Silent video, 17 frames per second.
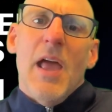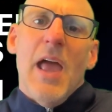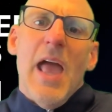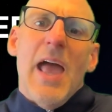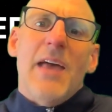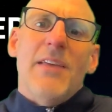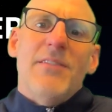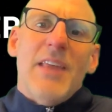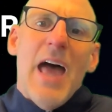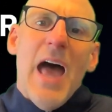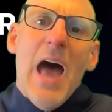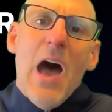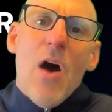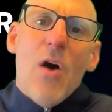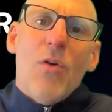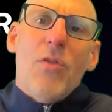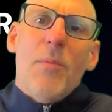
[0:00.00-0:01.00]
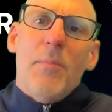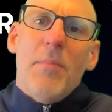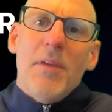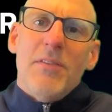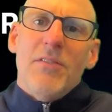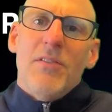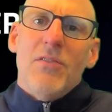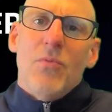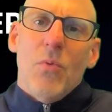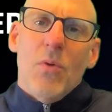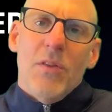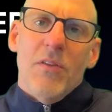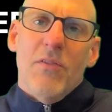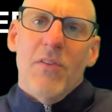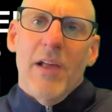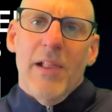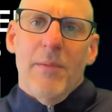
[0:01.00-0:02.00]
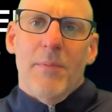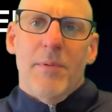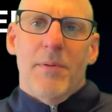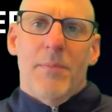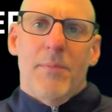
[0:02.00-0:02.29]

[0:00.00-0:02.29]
as to how the business will develop.